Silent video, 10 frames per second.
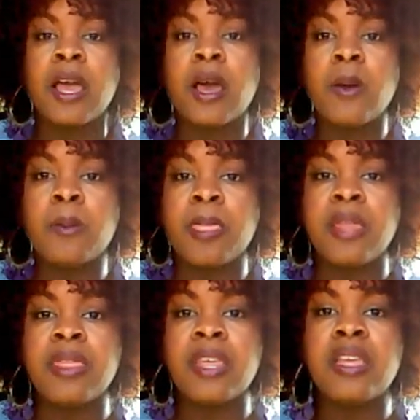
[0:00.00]

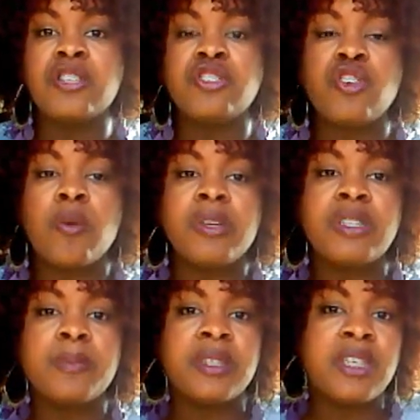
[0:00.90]
And then there's so
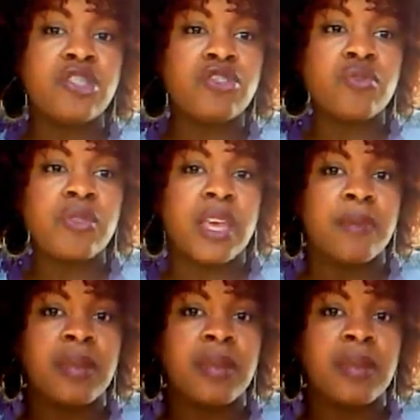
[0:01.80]
much potential there